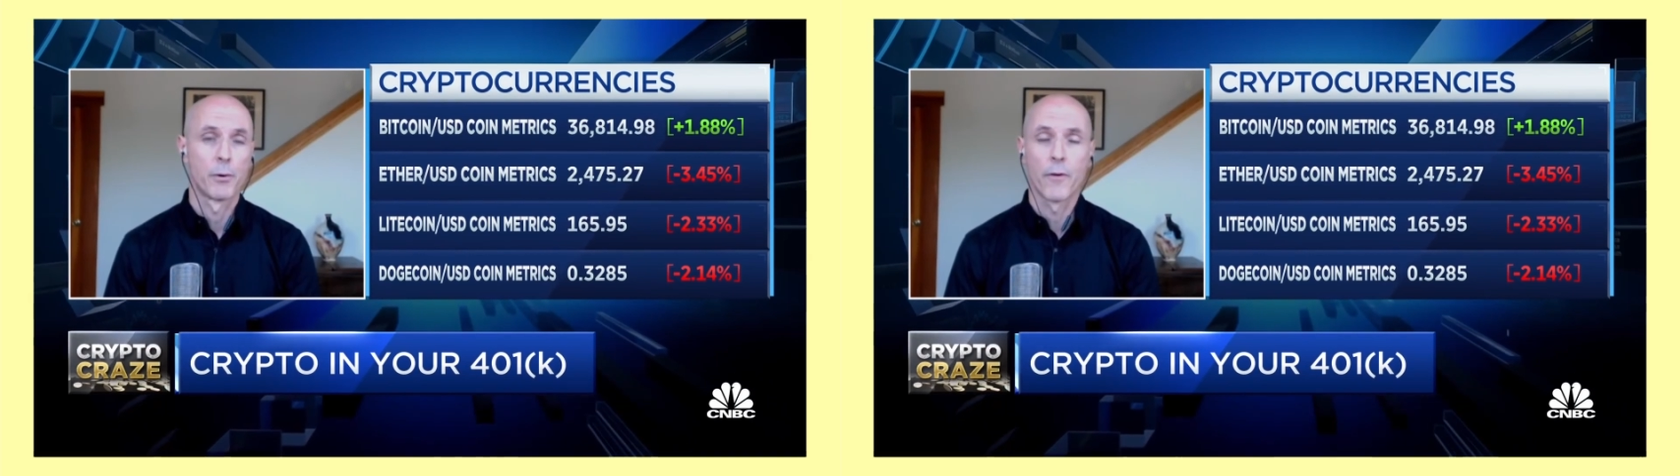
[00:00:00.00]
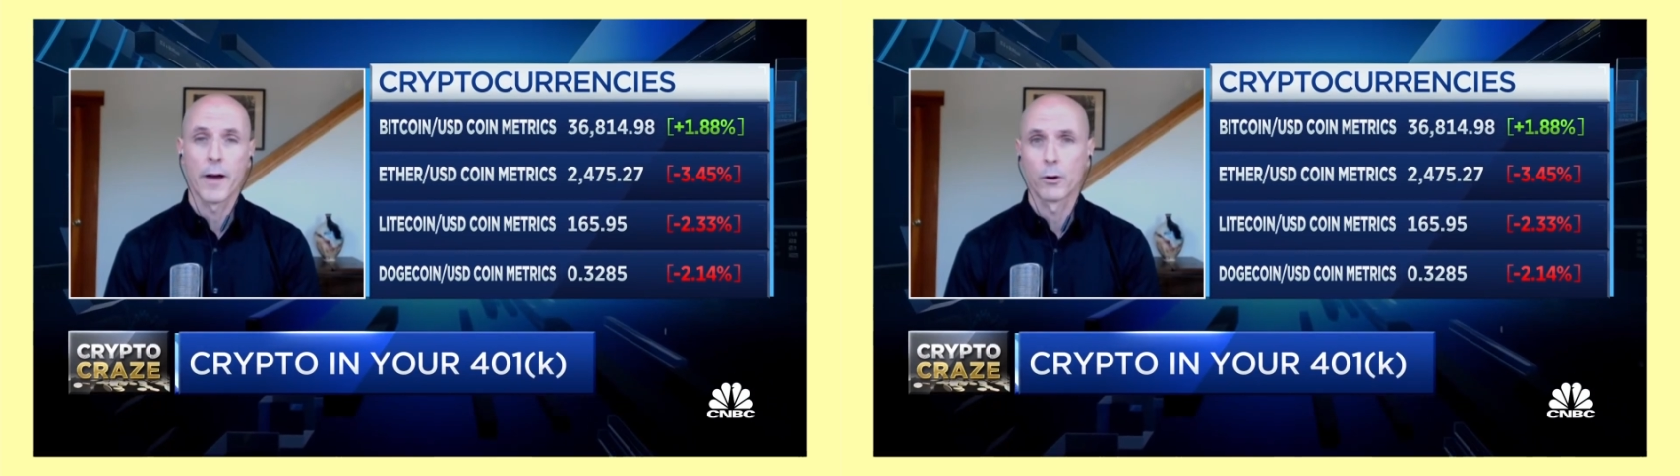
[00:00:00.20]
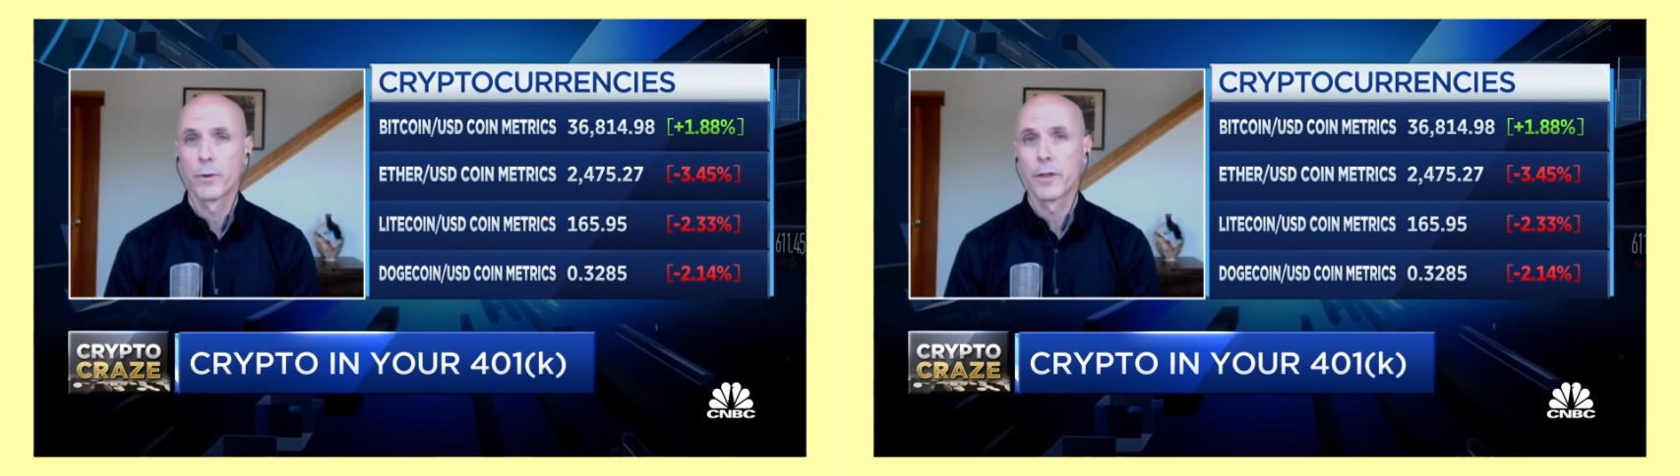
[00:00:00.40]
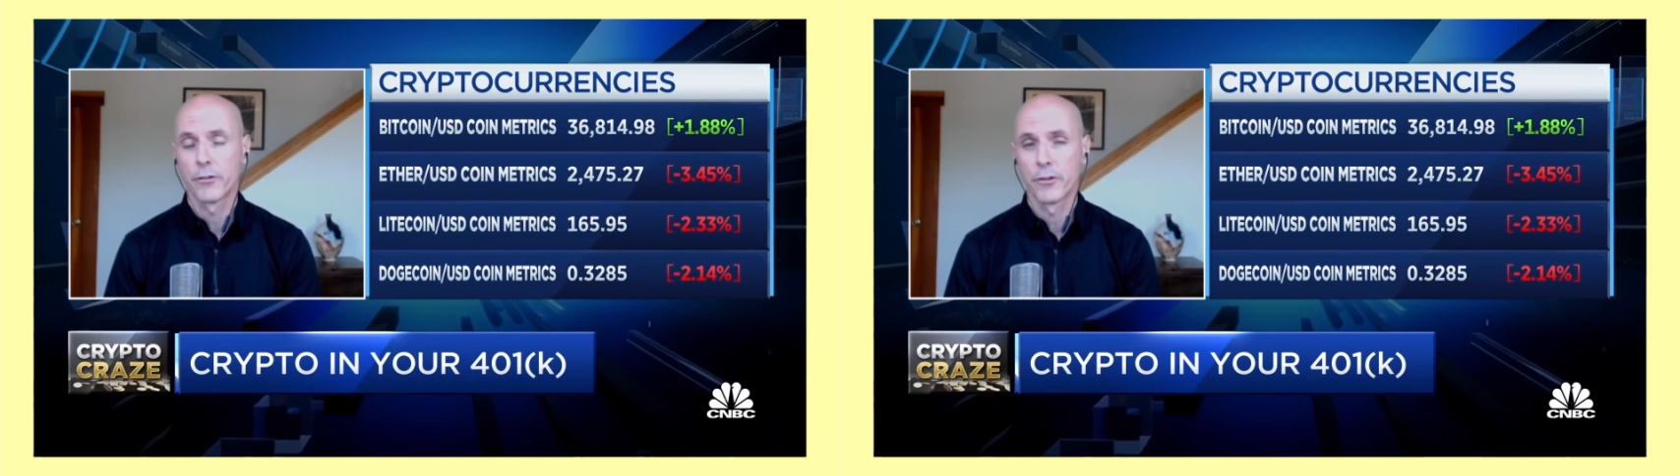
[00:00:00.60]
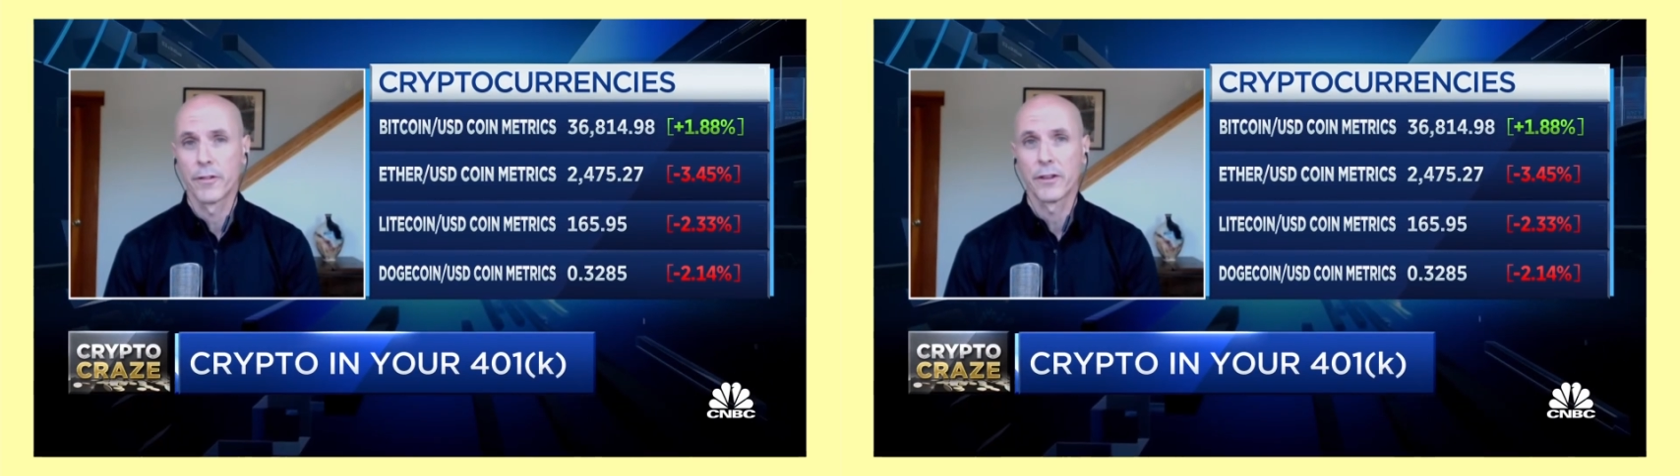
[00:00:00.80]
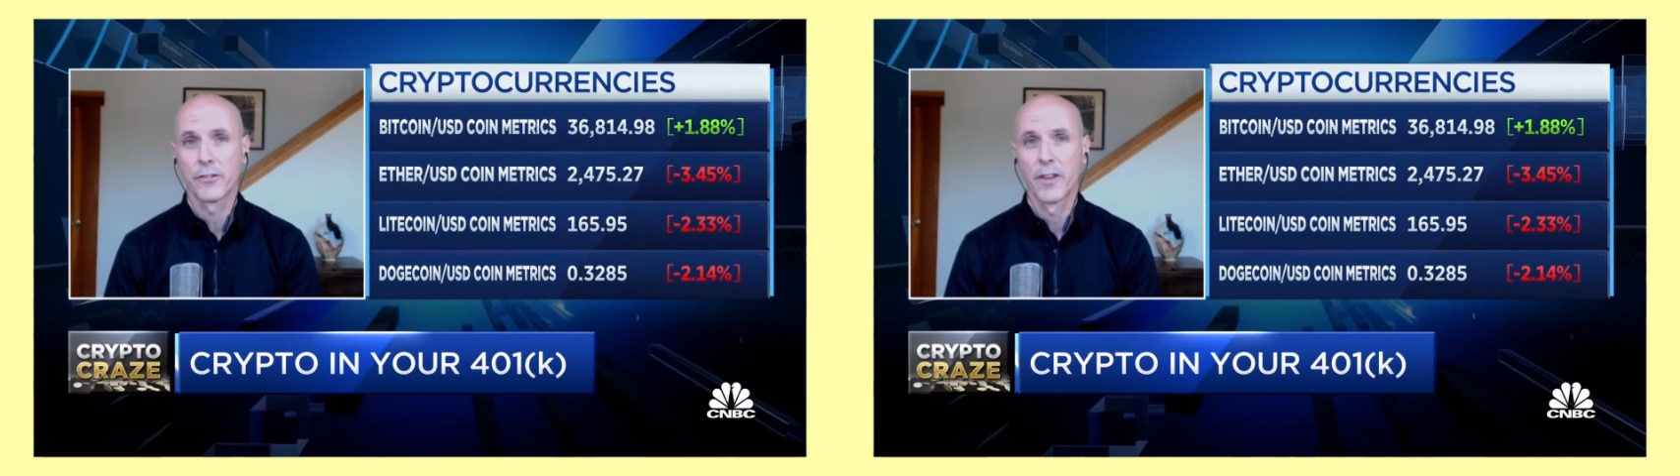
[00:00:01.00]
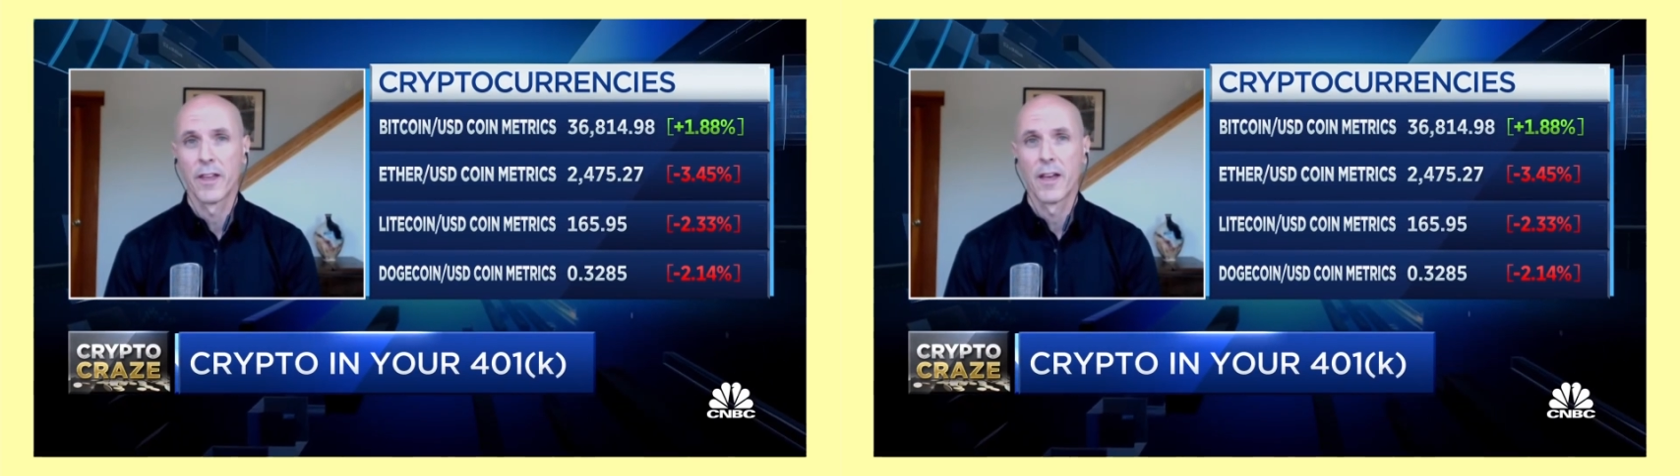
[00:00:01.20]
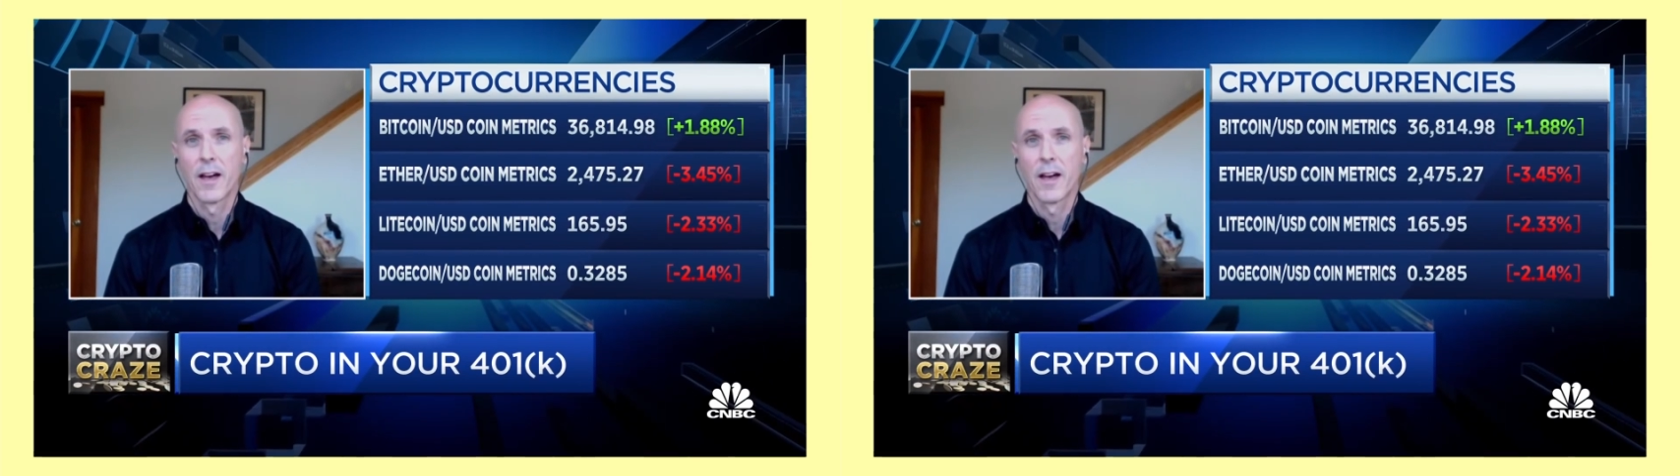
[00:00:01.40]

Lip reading: provider with us in this.